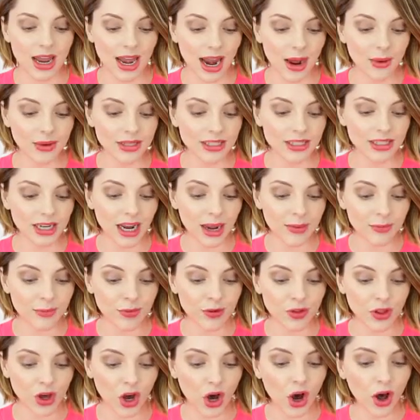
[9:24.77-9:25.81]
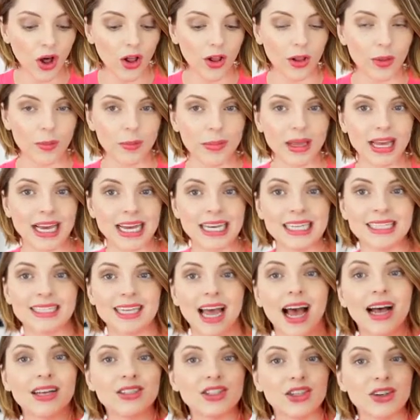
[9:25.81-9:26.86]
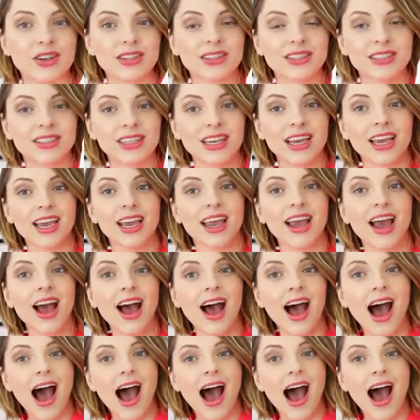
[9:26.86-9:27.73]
Now it's time for the haul, because as you can see,